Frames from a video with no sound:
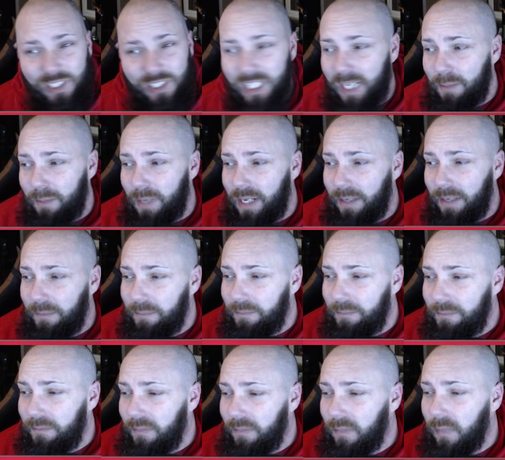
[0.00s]
think about it.
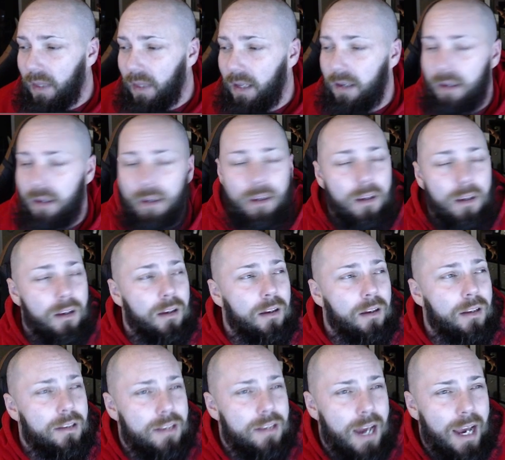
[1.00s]

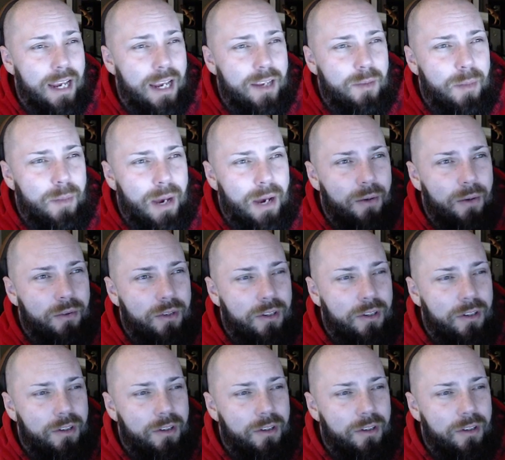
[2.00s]
Tyus Bowser,